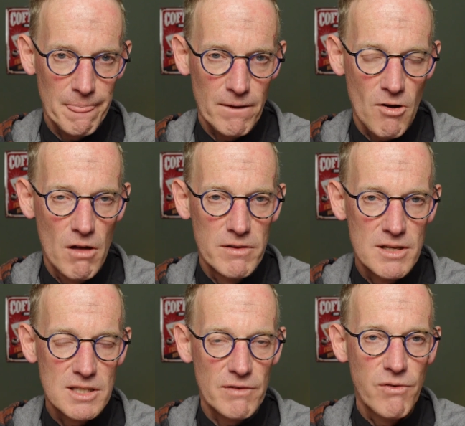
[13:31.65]
We call
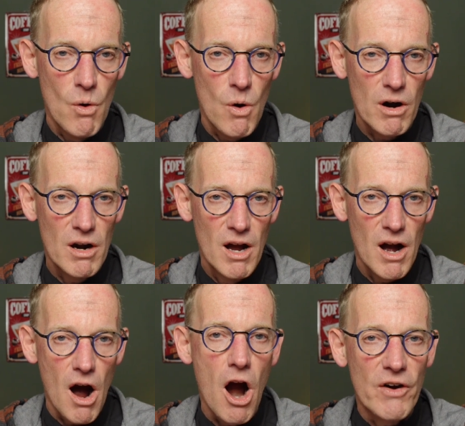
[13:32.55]
these the four
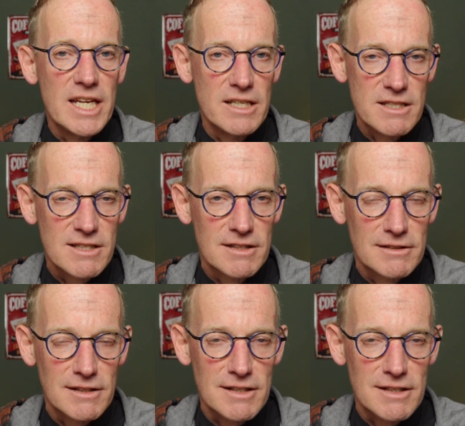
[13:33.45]
REs.